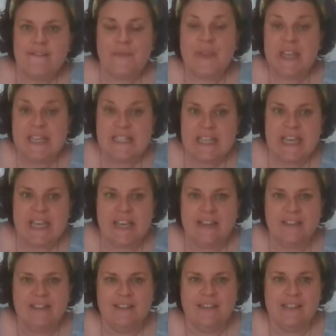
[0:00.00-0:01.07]
He's
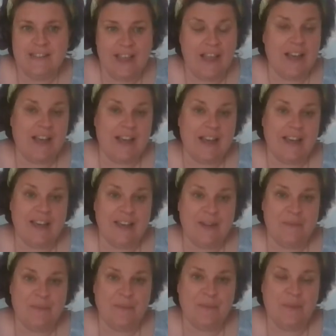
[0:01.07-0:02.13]
here. Say
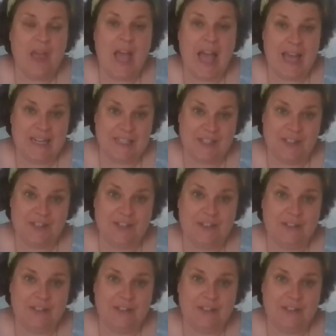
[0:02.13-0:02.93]
hi. Hand.